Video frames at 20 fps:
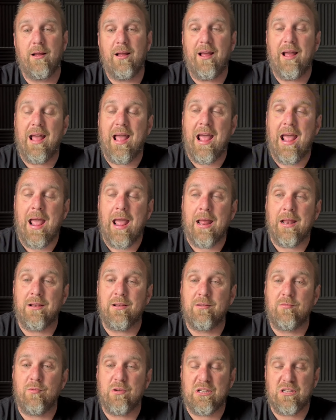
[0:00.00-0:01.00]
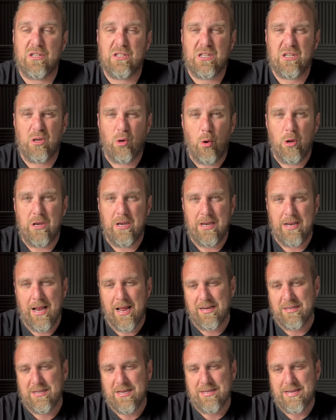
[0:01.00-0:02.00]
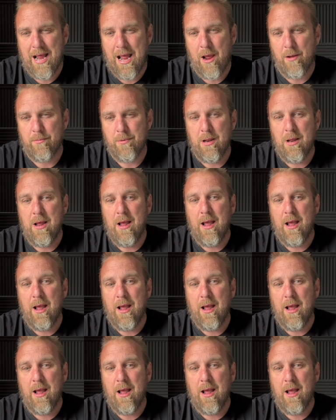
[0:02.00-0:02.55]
and which slightly lets it down.